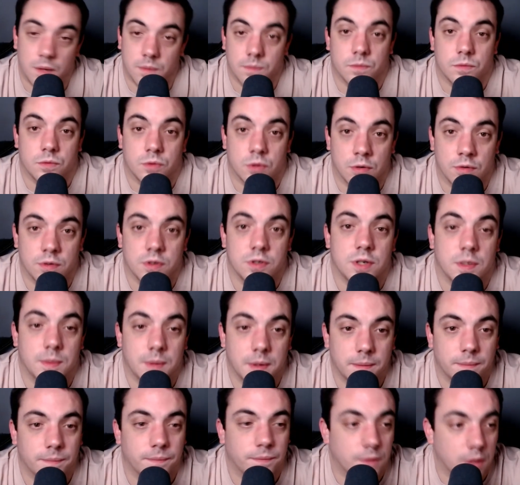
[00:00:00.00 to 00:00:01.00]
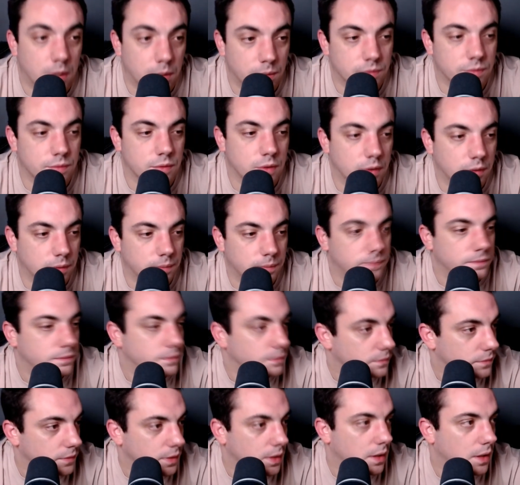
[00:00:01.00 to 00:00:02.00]
Sorry, Jimmy, I was wrong.
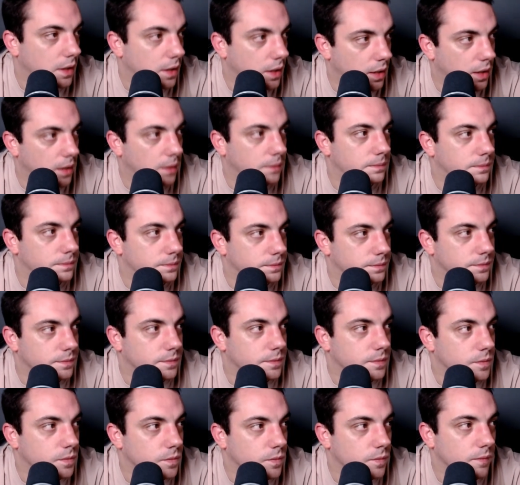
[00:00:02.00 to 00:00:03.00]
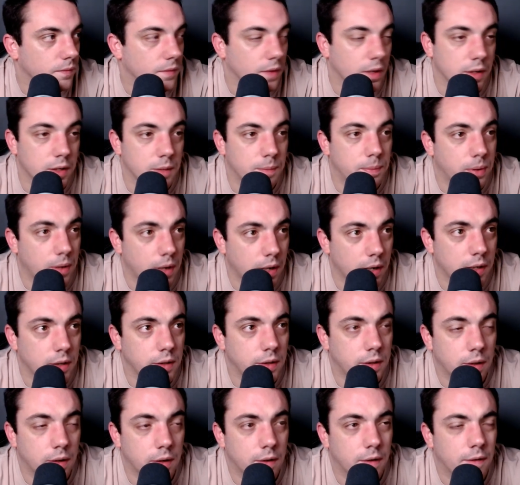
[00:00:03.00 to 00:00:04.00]
Um, he
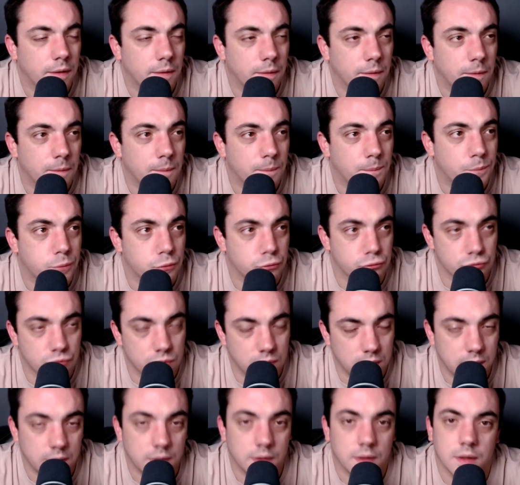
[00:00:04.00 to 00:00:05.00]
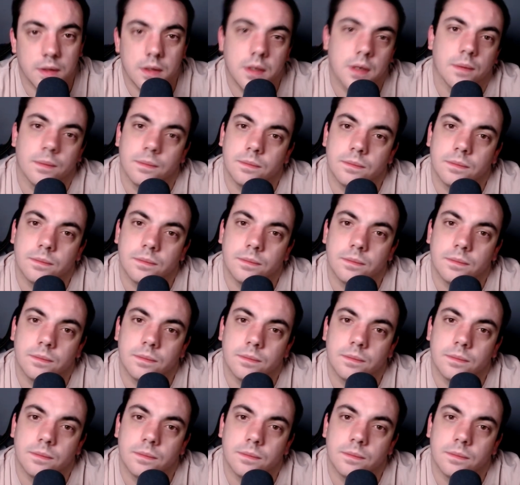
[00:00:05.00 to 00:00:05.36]
played brilliantly,